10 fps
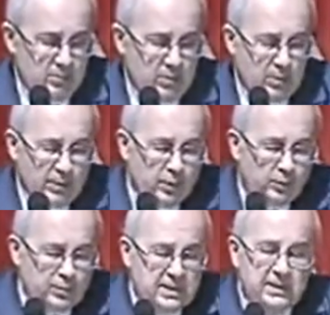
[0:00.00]
While we
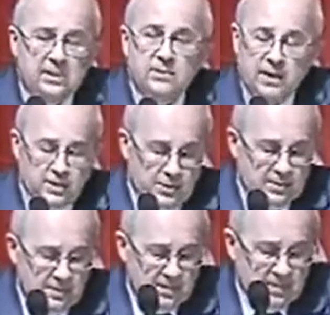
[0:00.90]
note with
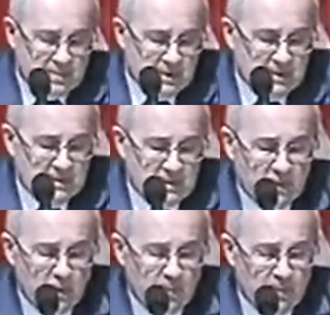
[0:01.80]
satisfaction the steady
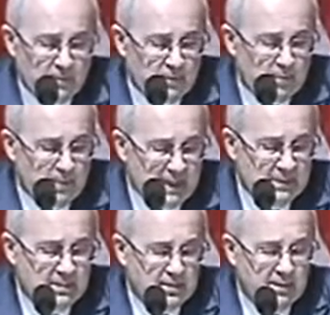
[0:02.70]
development of the
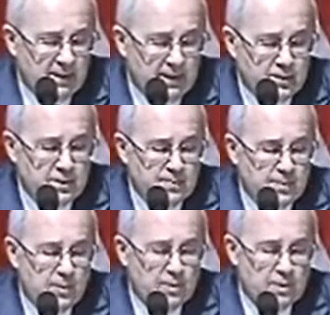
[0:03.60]
bilateral relations
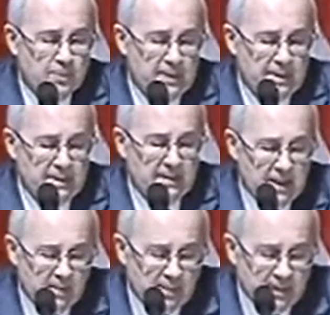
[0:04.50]
between Japan and
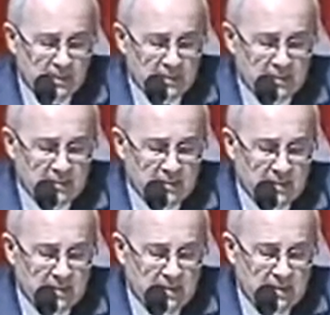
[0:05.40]
Arab countries,
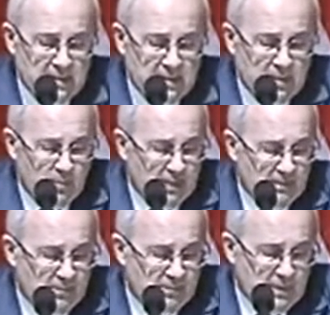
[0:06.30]
we
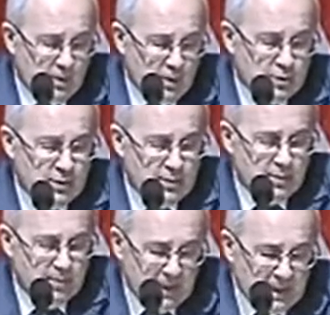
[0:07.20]
have been
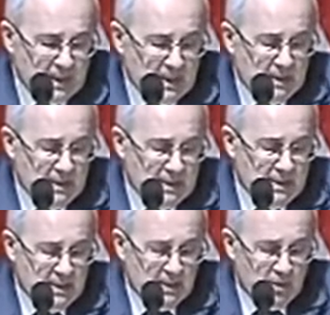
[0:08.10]
nurtured mainly in
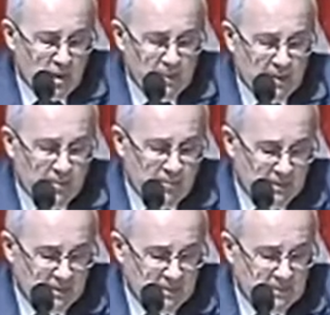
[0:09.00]
the economic
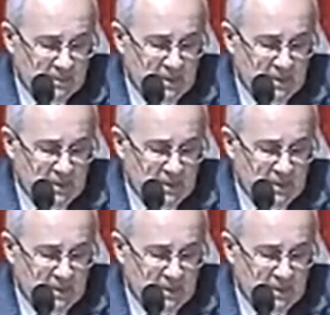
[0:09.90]
field,